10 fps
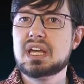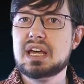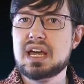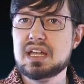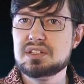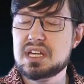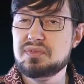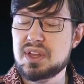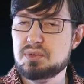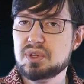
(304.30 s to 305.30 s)
And if
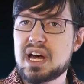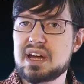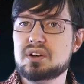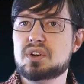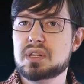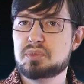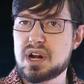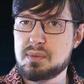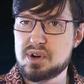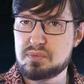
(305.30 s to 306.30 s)
they rely on the
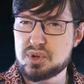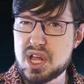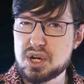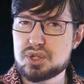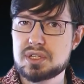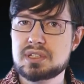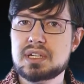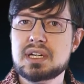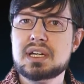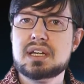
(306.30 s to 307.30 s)
primary production,
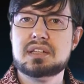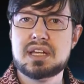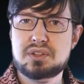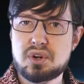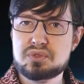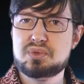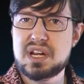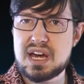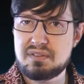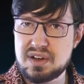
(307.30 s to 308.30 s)
they don't really
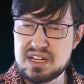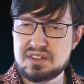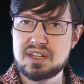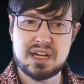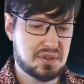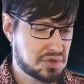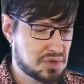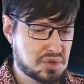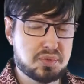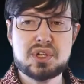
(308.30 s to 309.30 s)
have anything else to
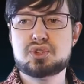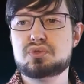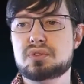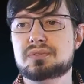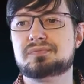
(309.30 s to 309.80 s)
switch to.